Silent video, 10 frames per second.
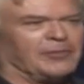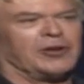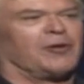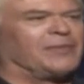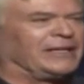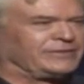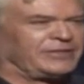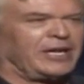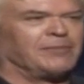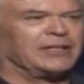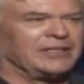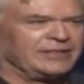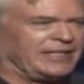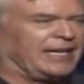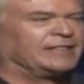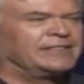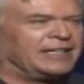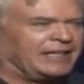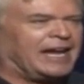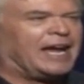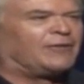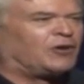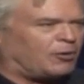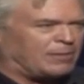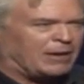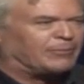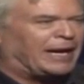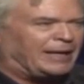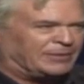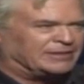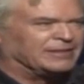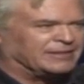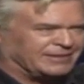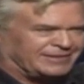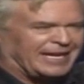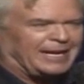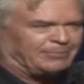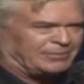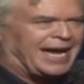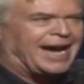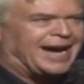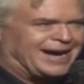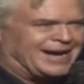on my stomach and saying she could have all my babies at the same time.